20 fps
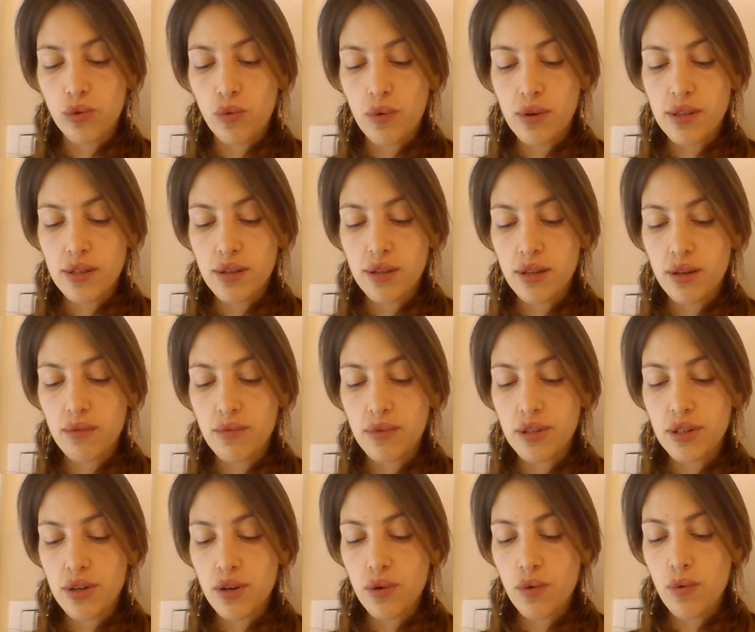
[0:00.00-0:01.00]
1
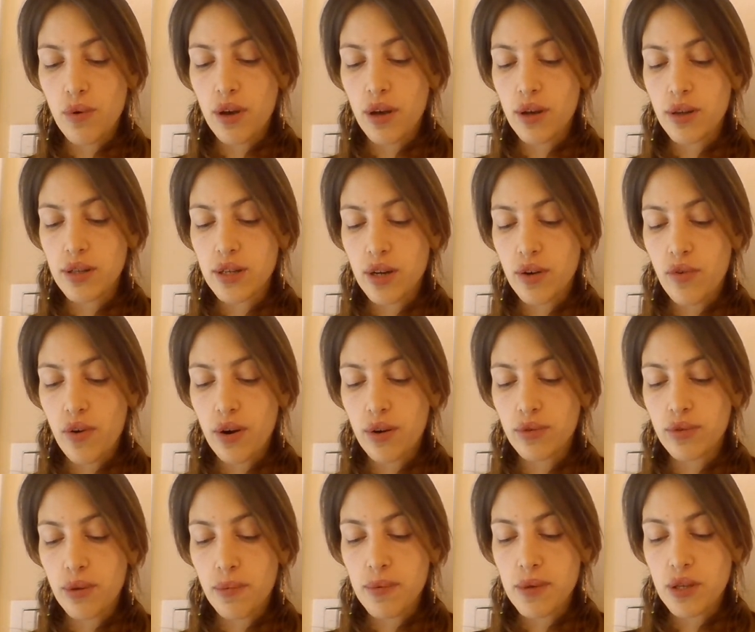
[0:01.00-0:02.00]
cm wide
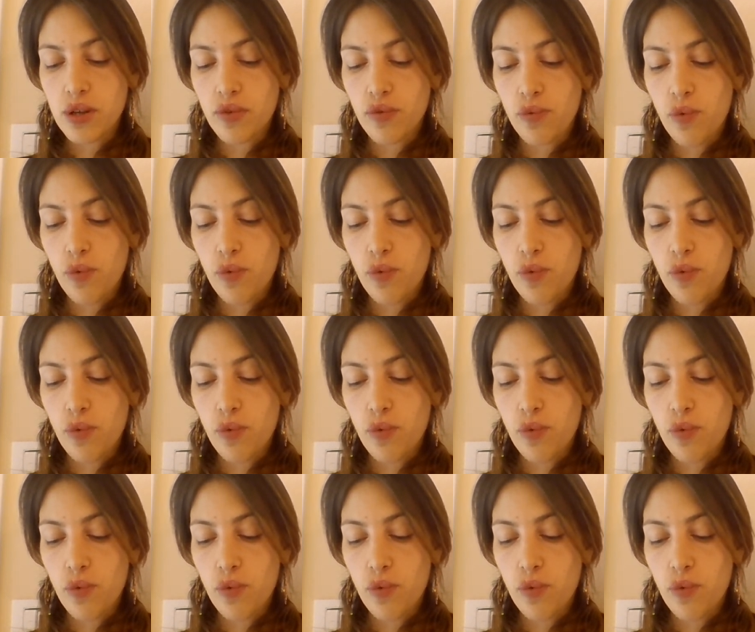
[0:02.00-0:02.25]
around a piece of